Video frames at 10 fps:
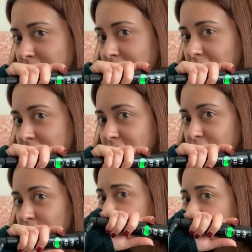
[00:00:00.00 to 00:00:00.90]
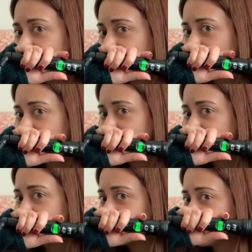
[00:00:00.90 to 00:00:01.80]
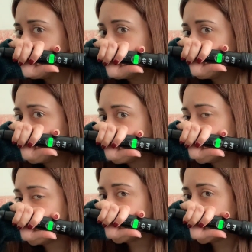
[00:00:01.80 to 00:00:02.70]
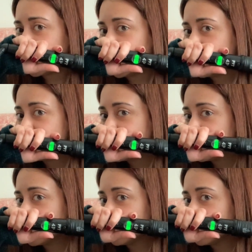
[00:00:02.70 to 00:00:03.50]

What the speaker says: kind of, and then doing this.